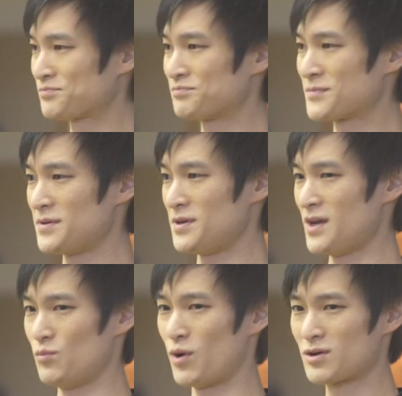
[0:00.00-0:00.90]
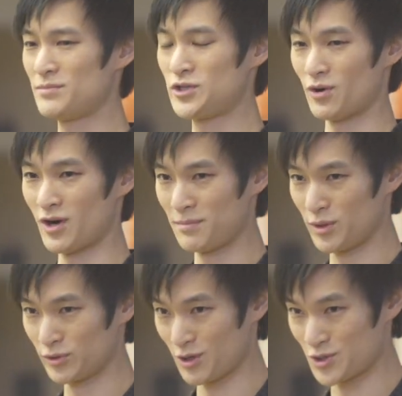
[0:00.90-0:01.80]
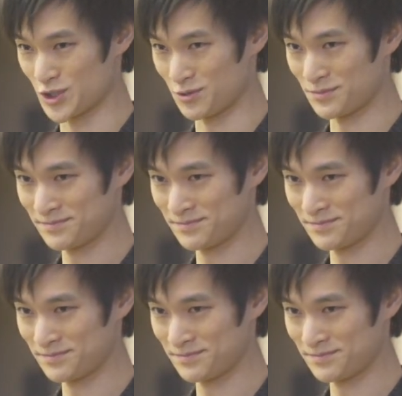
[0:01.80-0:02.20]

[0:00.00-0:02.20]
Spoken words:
And welcome to our humble dojo.